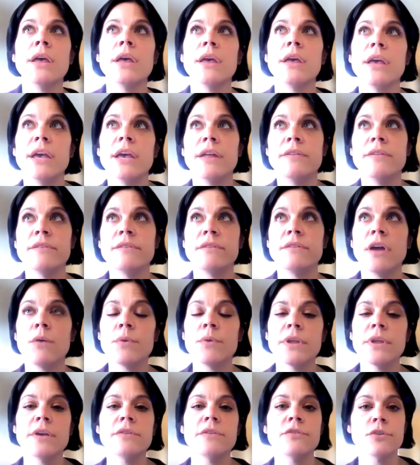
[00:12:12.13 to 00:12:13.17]
It's not
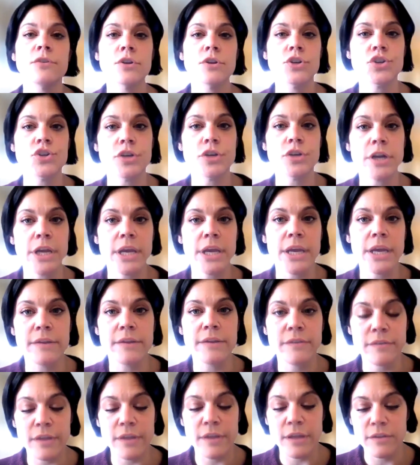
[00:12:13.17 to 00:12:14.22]
really a surgery.
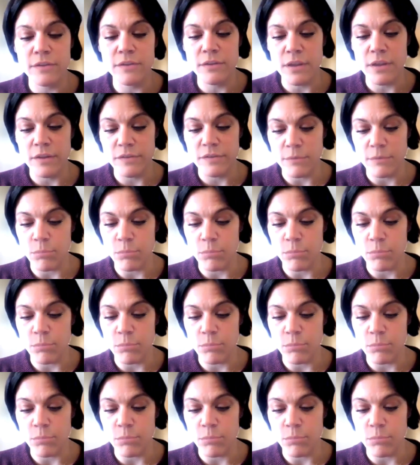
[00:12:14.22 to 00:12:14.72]
It's a